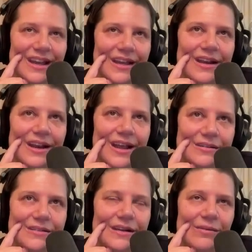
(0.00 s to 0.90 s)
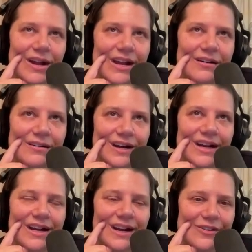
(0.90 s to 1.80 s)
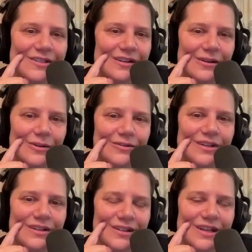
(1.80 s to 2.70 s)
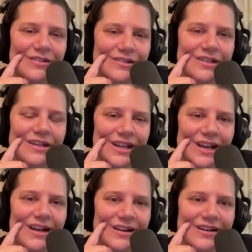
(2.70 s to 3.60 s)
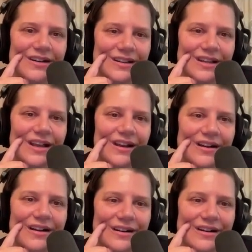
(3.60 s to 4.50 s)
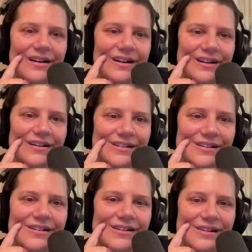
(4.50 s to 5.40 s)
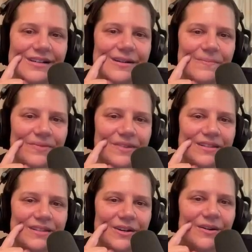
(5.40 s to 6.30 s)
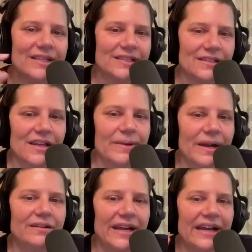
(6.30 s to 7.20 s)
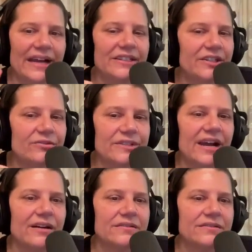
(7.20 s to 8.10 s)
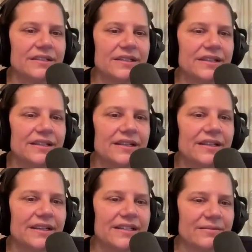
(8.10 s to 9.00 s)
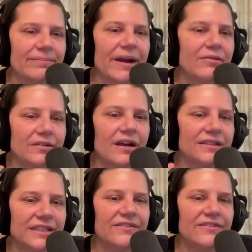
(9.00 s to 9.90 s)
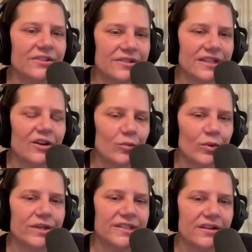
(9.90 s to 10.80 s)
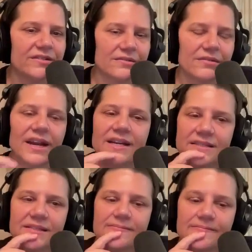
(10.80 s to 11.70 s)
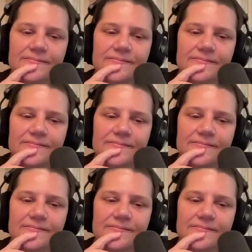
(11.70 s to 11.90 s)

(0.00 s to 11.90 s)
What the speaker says: and I was like, wow, I got this on a whole nother level. I was like, yeah, uh-huh. So it's not about having no doubts. It's about not leaving yourself when doubts arise.